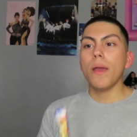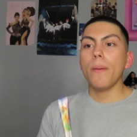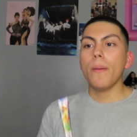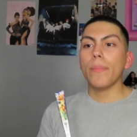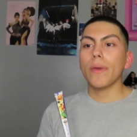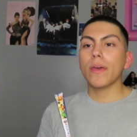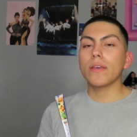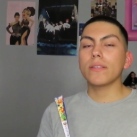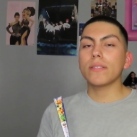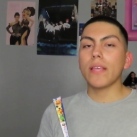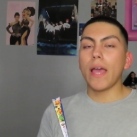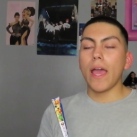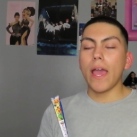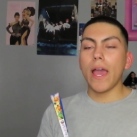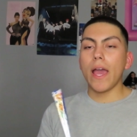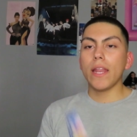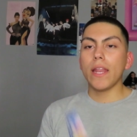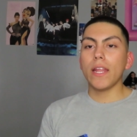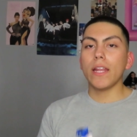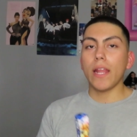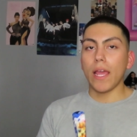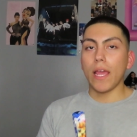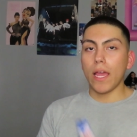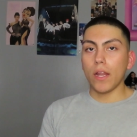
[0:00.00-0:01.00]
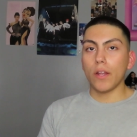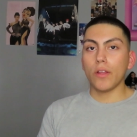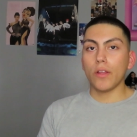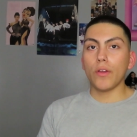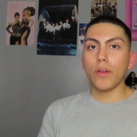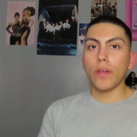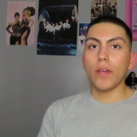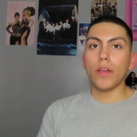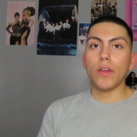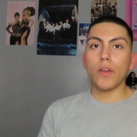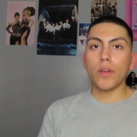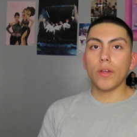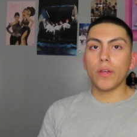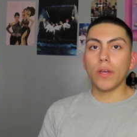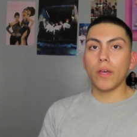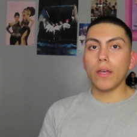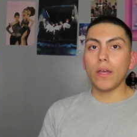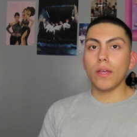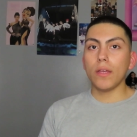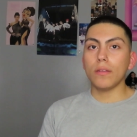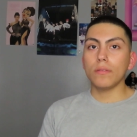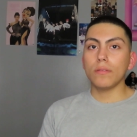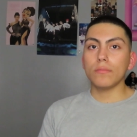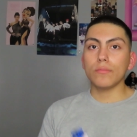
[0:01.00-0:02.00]
because I had an Edgar
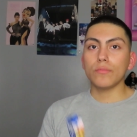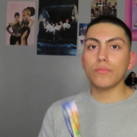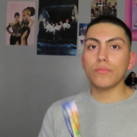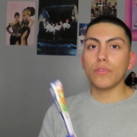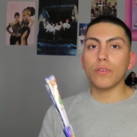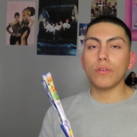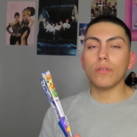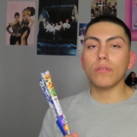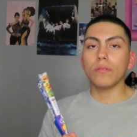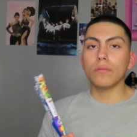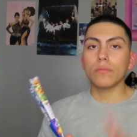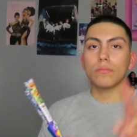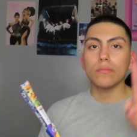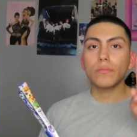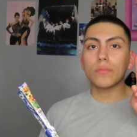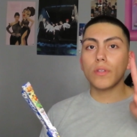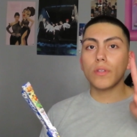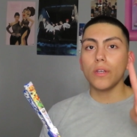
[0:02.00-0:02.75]
haircut, well,